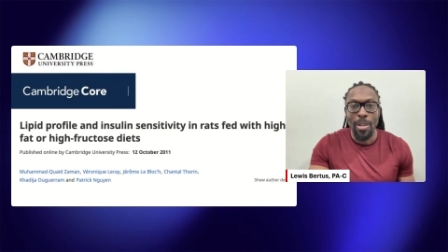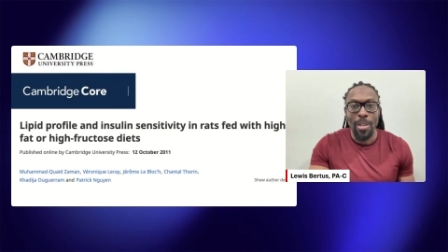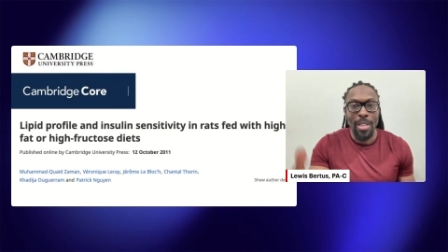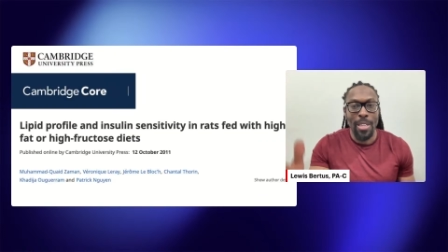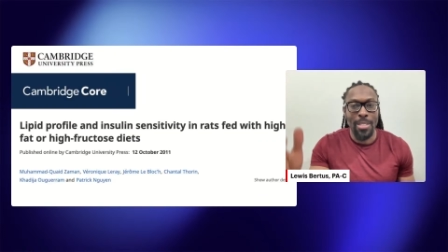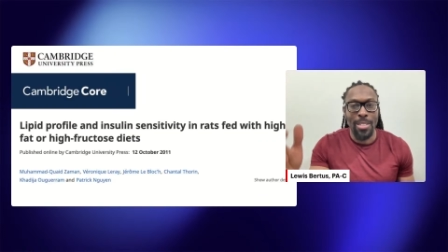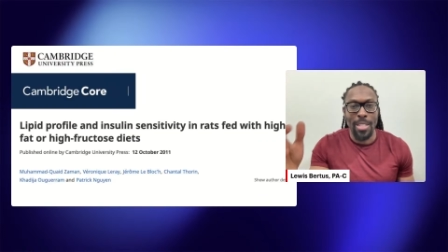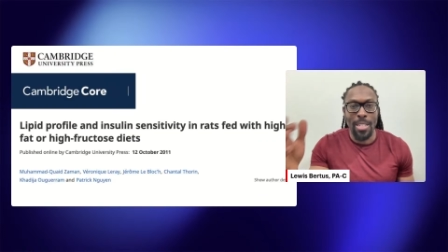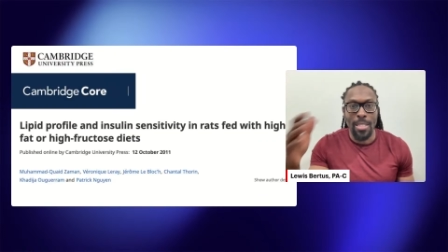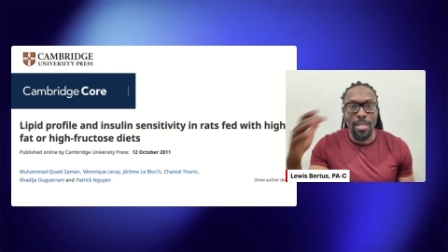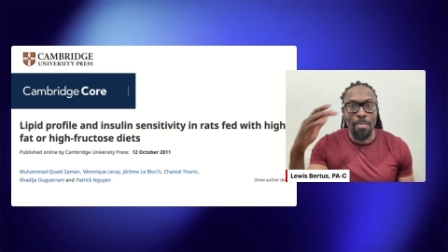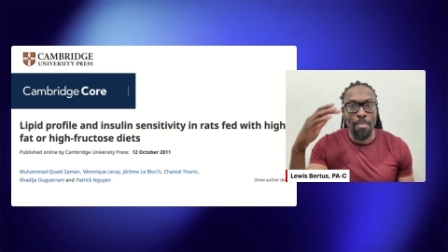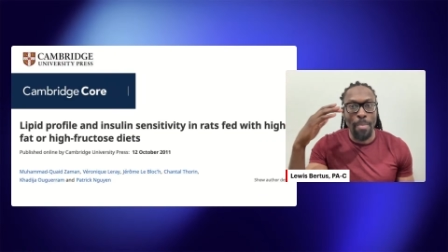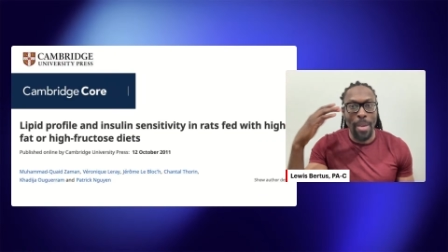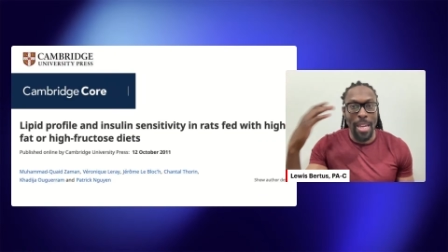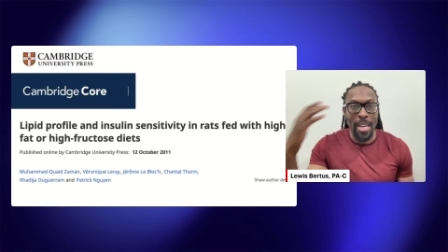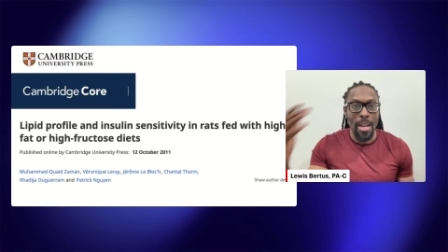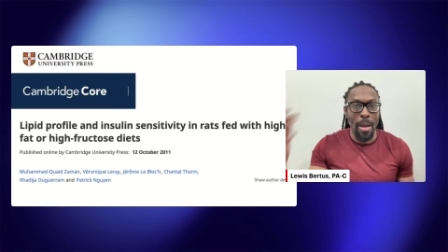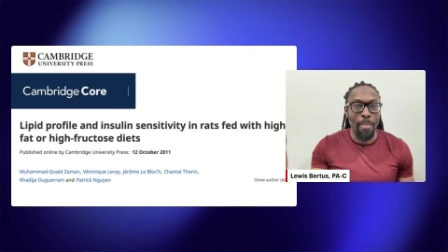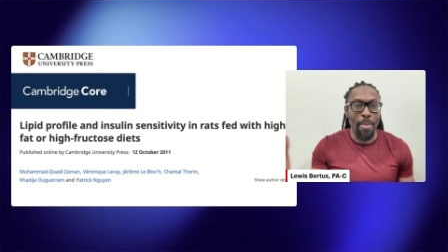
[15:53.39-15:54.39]
is just
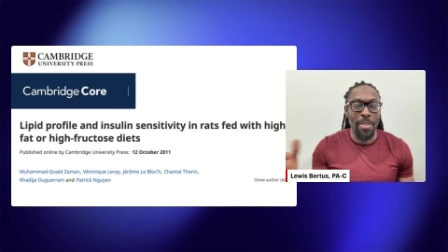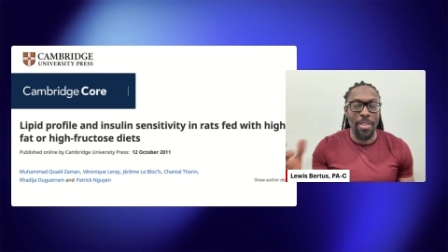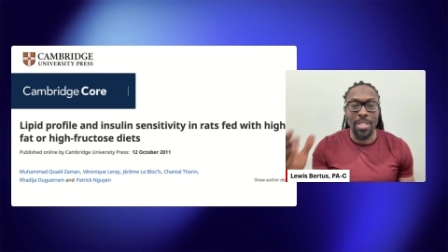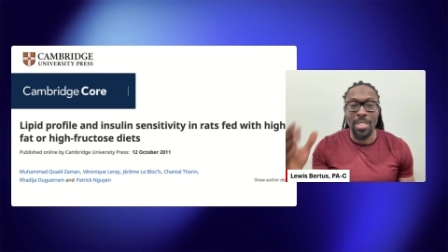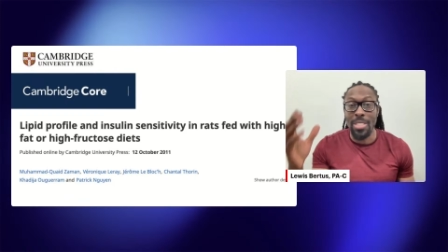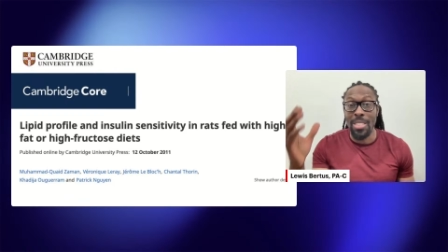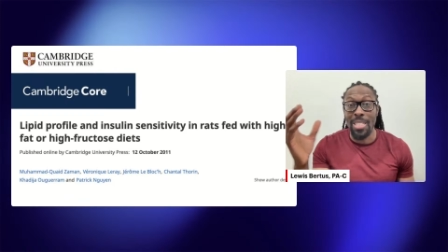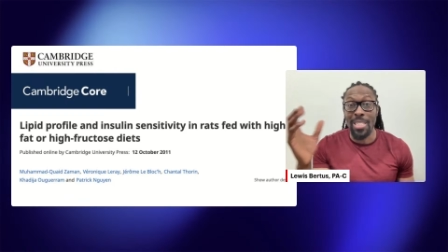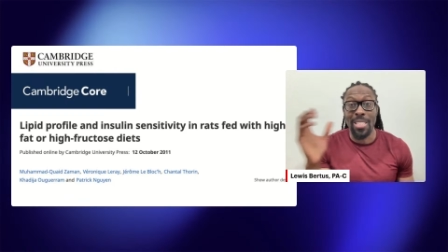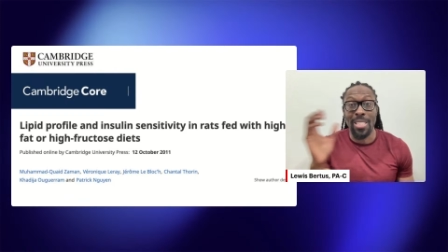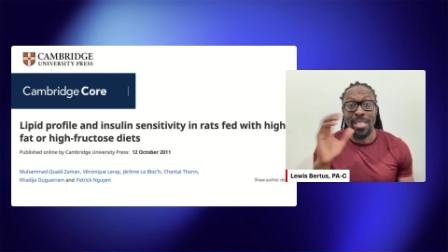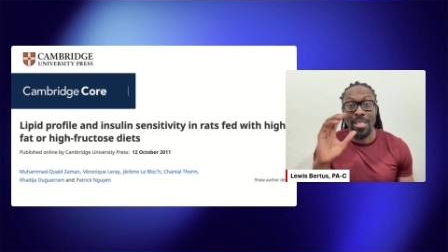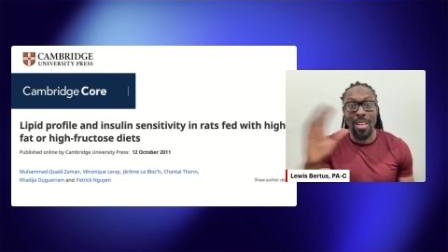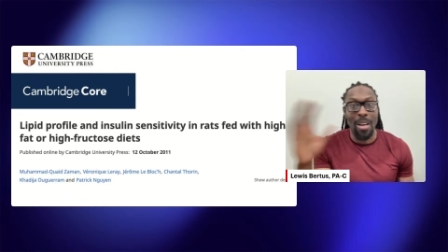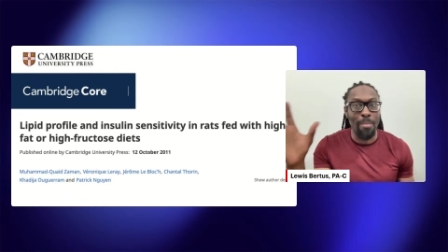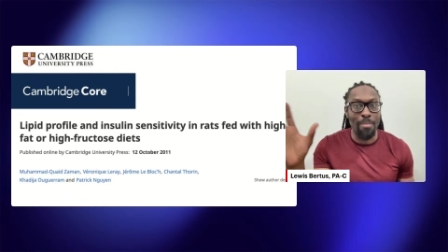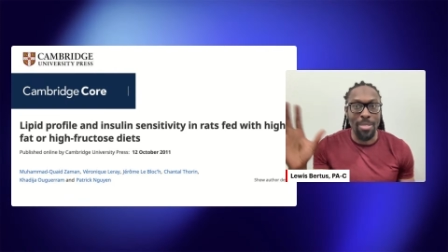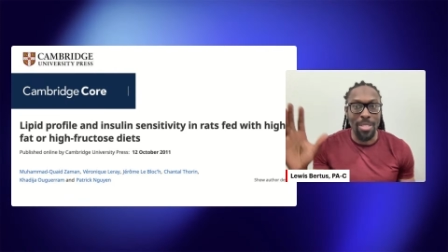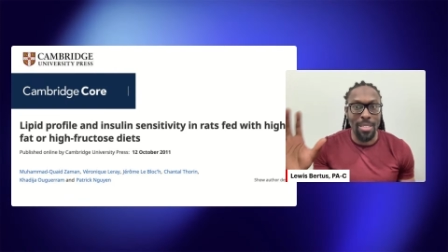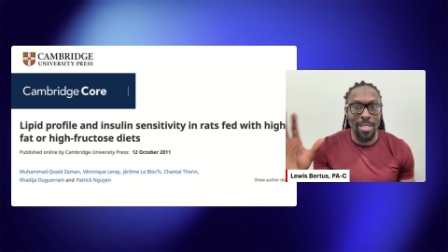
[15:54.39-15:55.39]
made up, and this is just
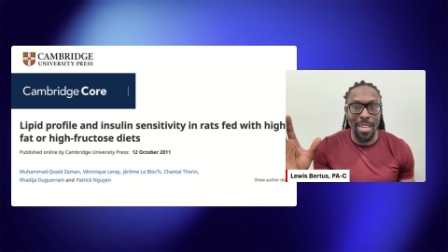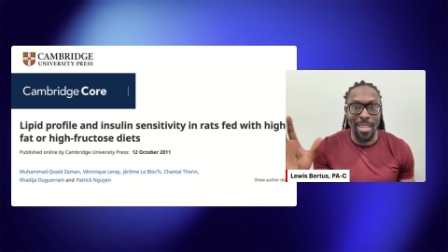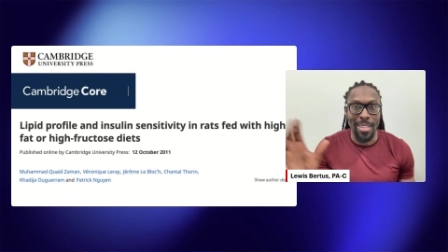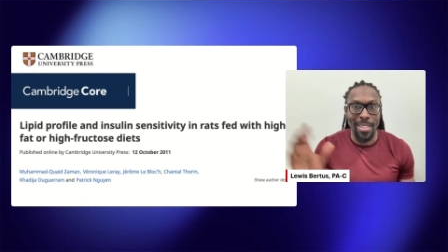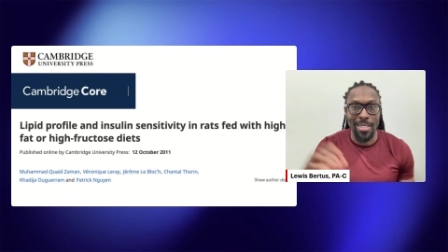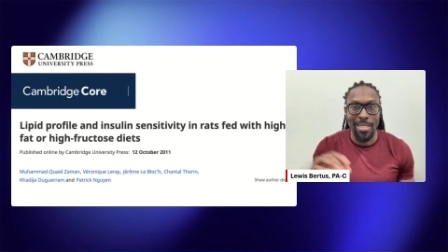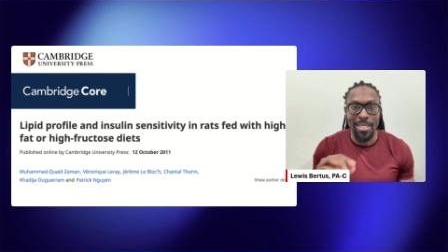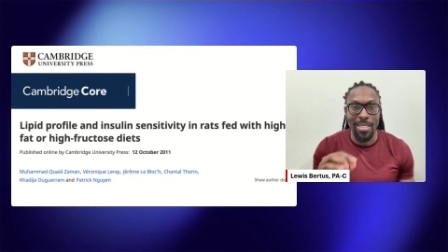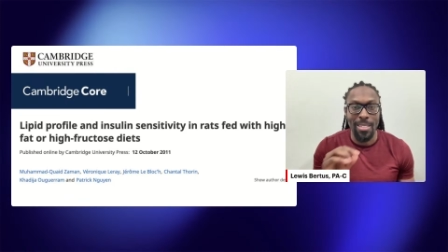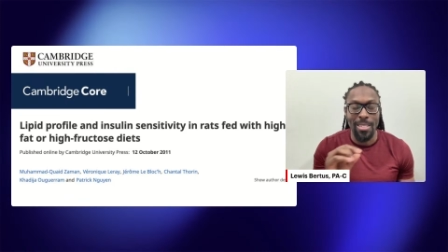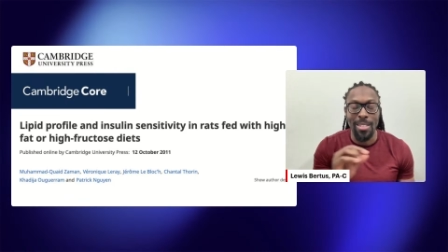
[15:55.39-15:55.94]
some studies.